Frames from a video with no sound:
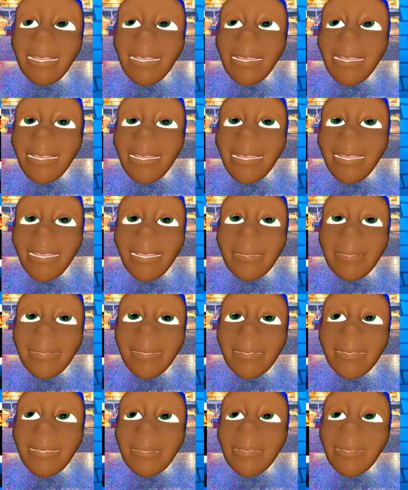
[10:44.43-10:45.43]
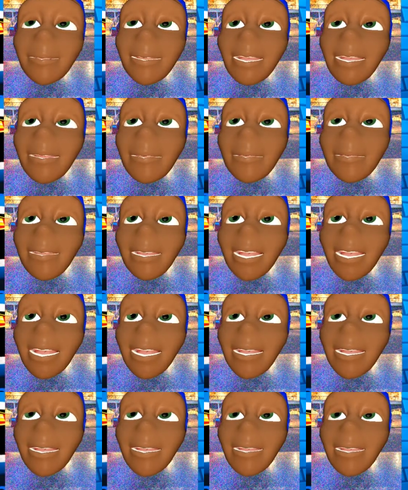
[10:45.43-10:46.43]
Let's move him around like
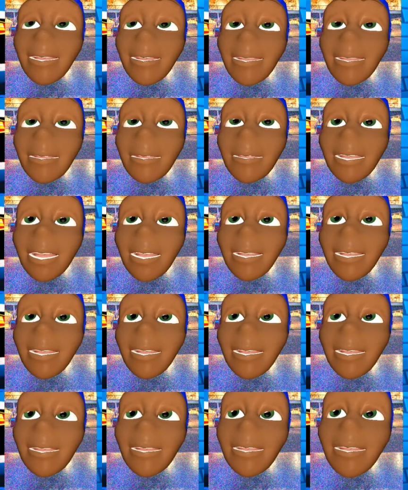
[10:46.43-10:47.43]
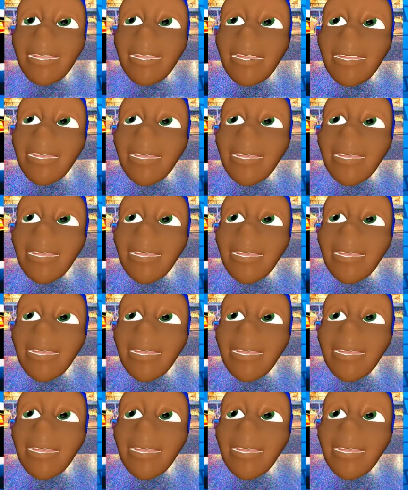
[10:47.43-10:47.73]
so. That's good.